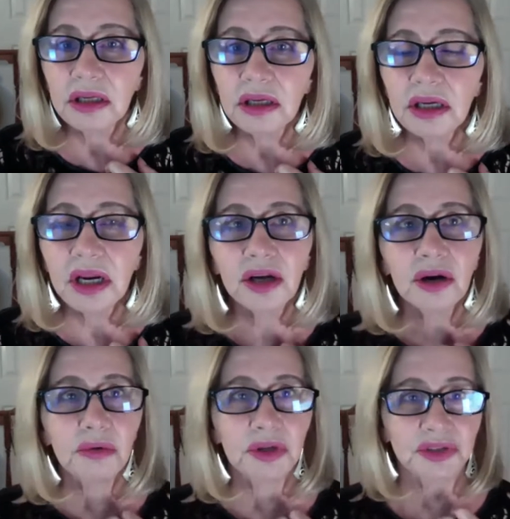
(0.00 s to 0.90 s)
And I
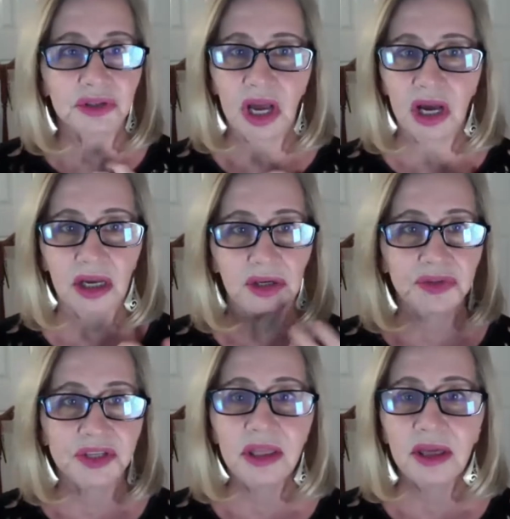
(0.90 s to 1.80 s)
go, how can you
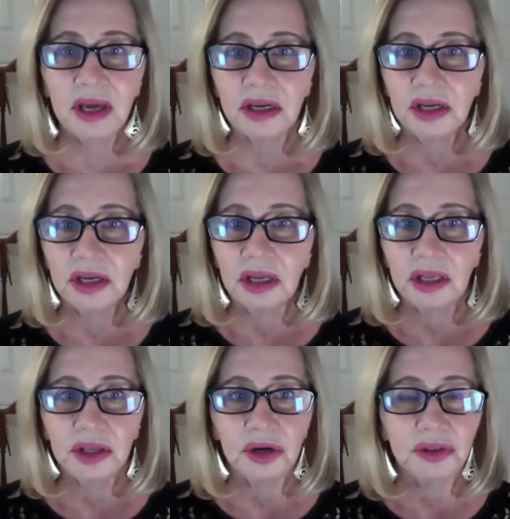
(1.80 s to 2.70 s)
say that?
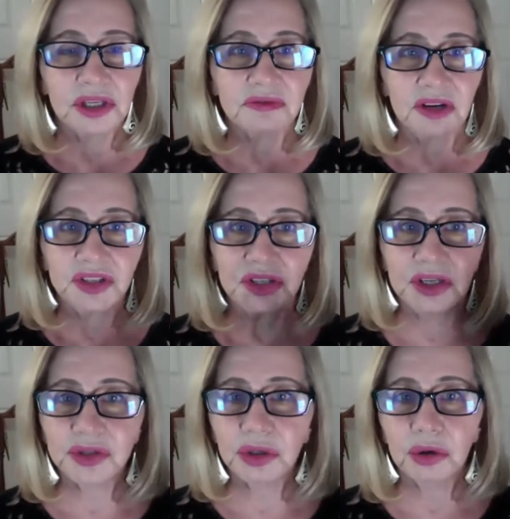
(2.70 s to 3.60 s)
These friends, he's
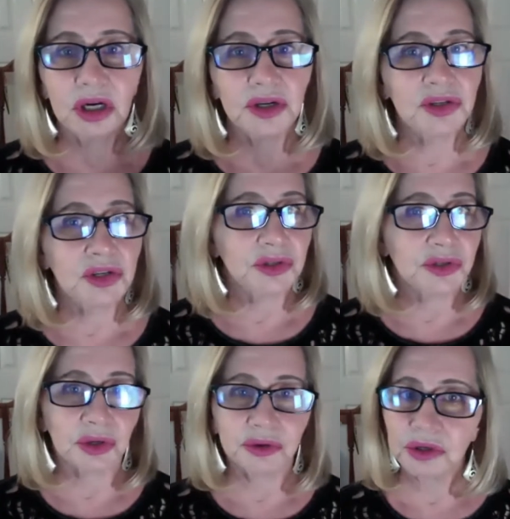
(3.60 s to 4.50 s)
a lawyer, she's a
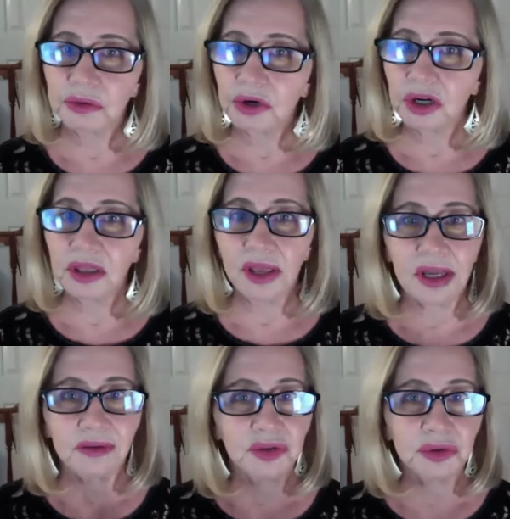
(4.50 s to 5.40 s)
social worker. They
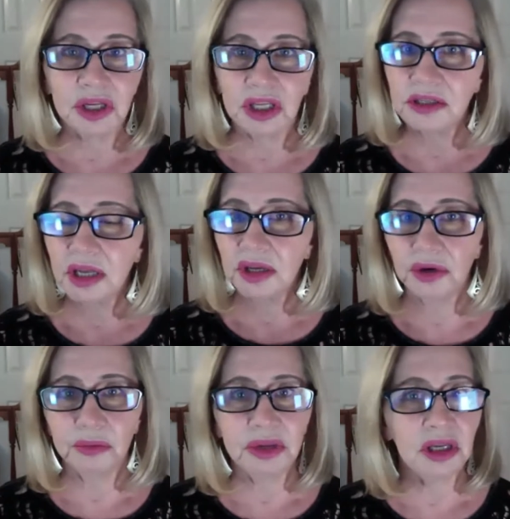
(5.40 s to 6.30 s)
have 2 kids,
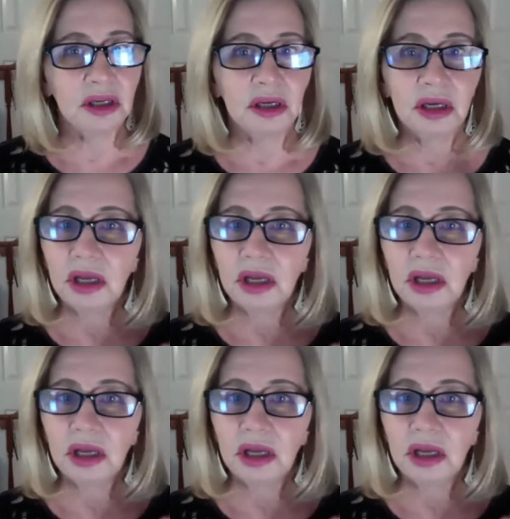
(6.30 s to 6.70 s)
Naomi and